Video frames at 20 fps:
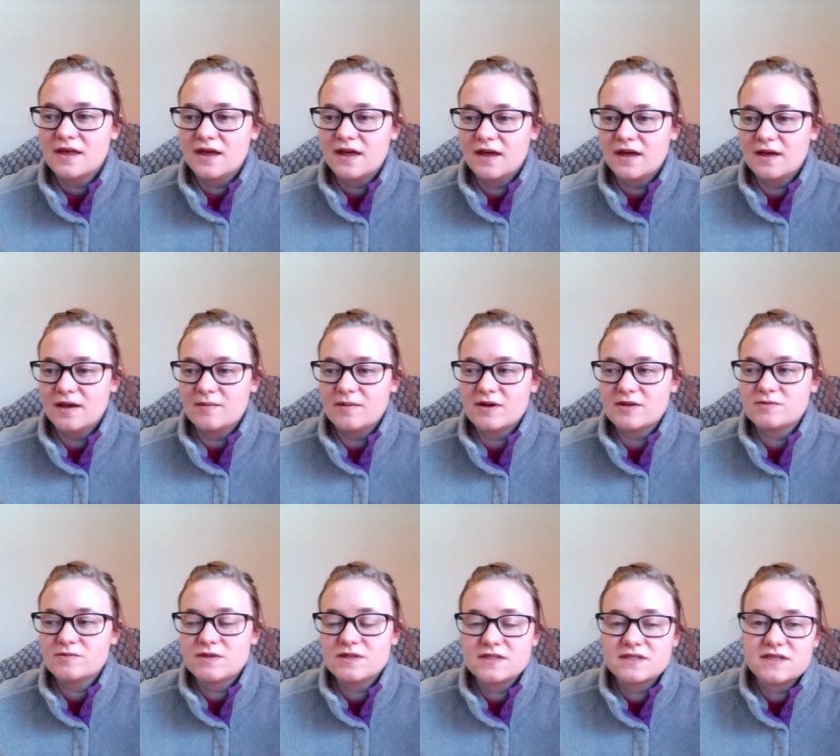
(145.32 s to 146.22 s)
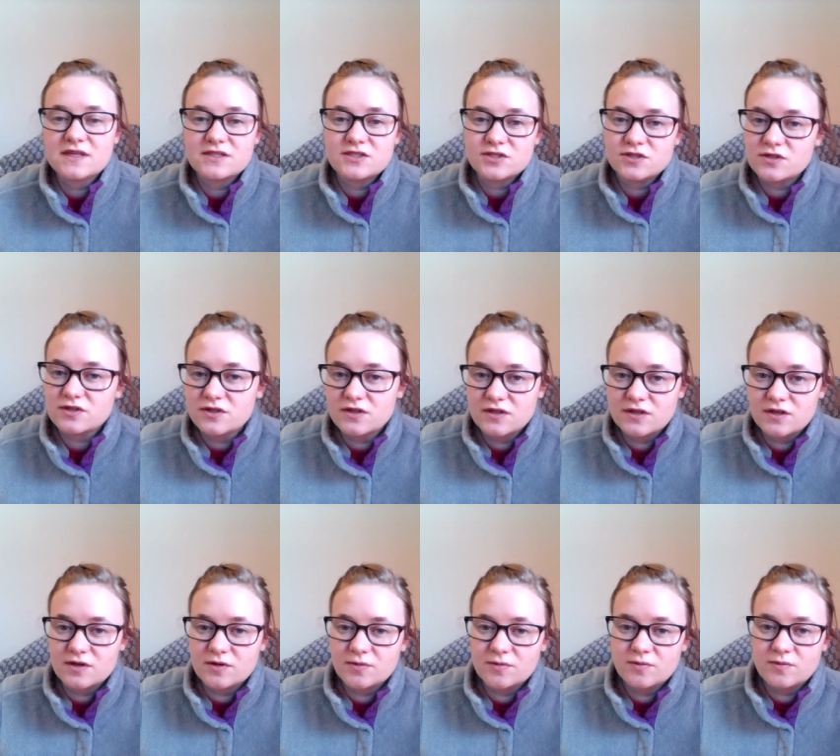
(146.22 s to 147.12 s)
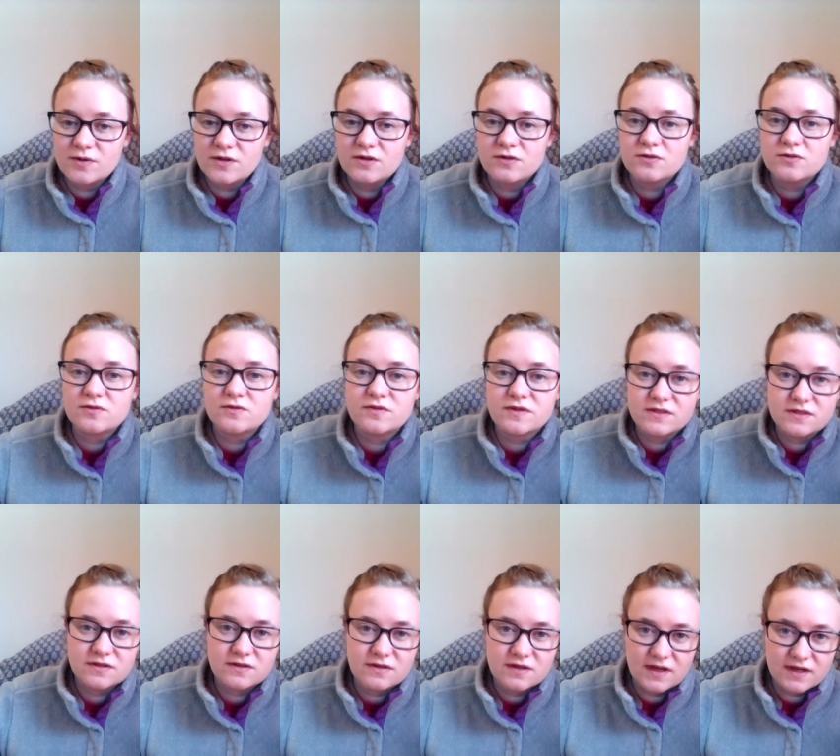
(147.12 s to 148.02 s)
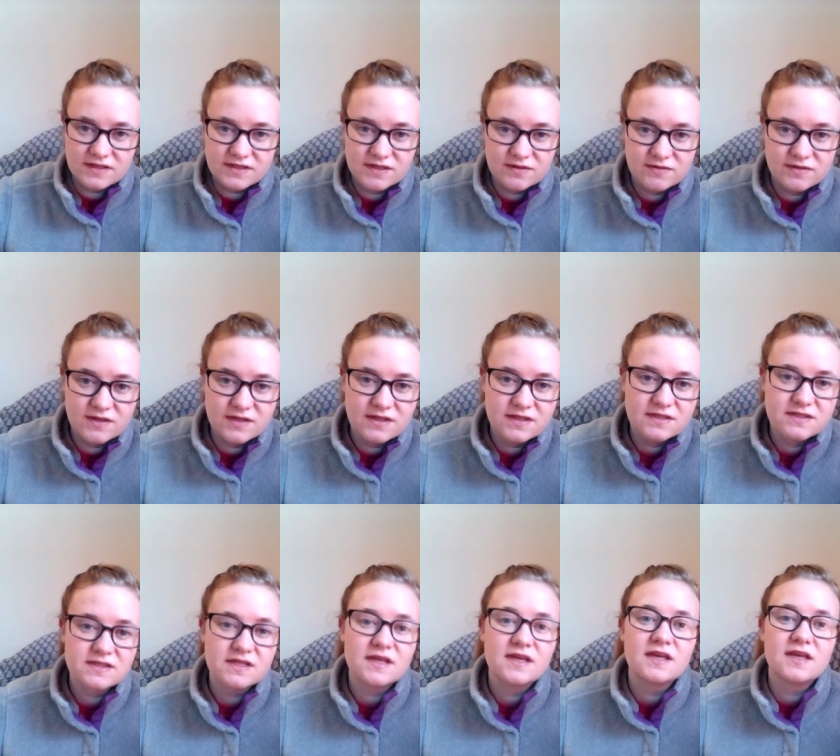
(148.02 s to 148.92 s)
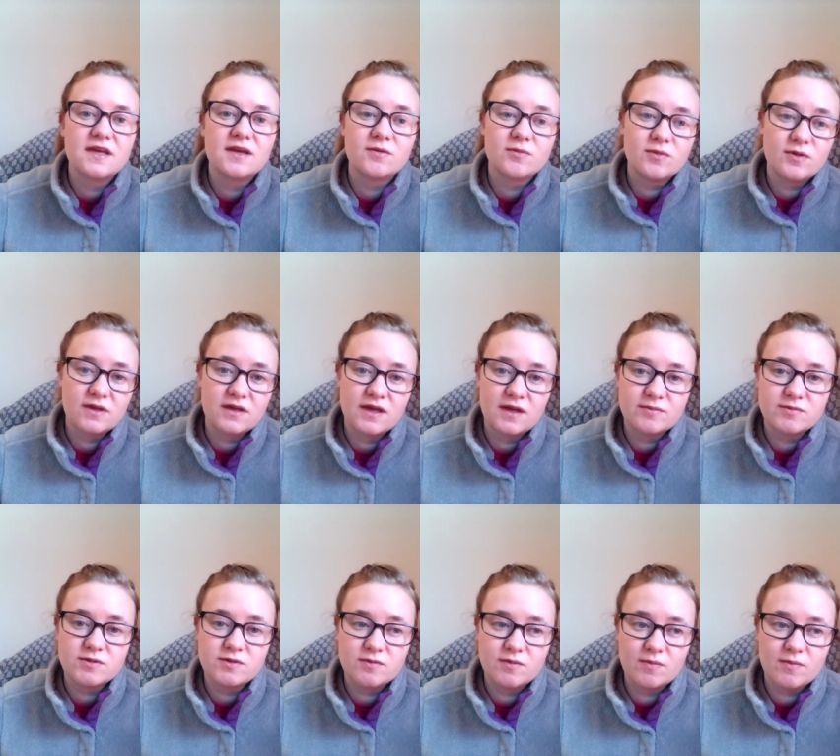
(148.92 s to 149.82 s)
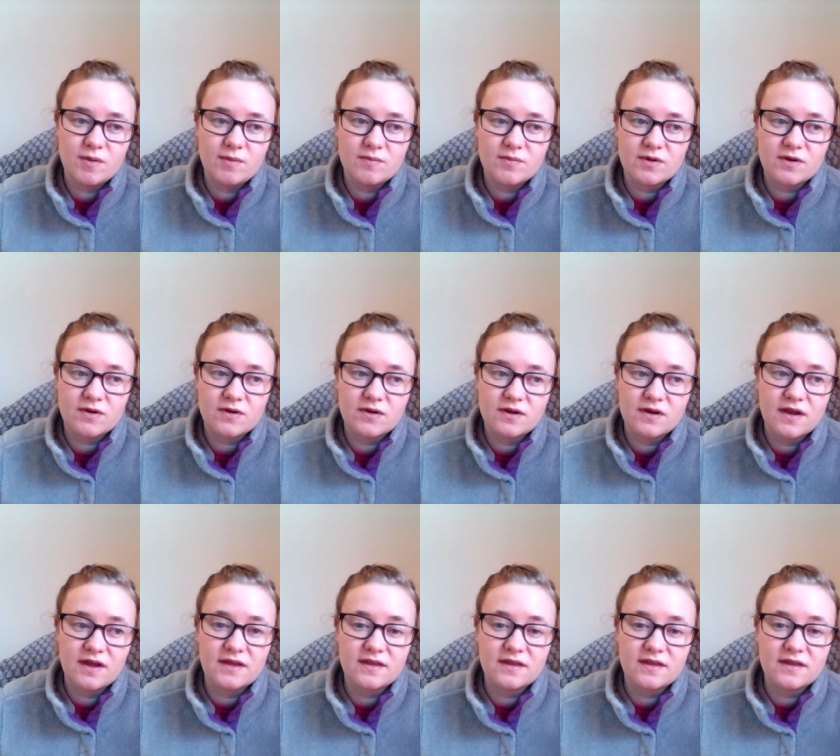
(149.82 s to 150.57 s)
as we discussed earlier, when you do physical activities, it really helps you remember